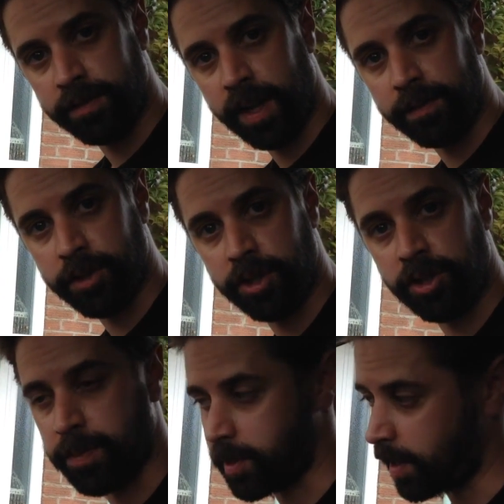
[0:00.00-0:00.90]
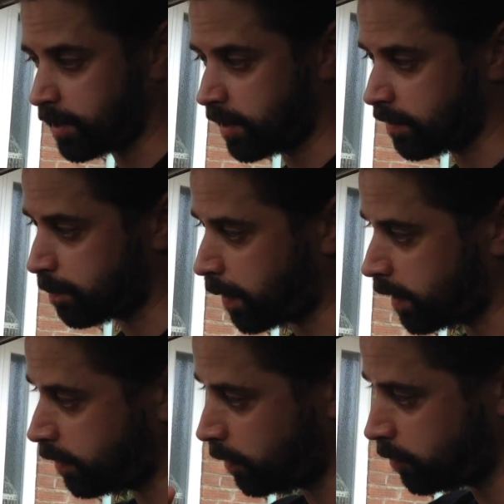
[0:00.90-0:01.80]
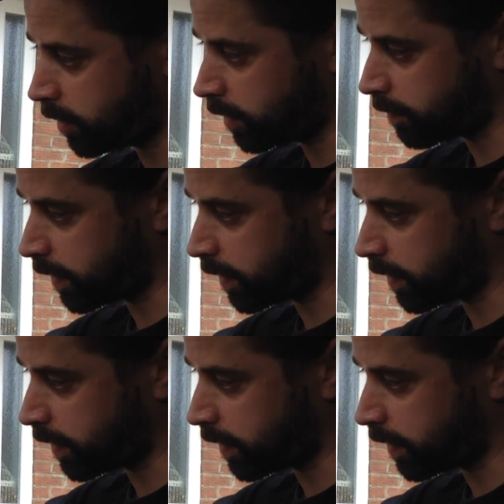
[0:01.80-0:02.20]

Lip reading: that the system is active by noting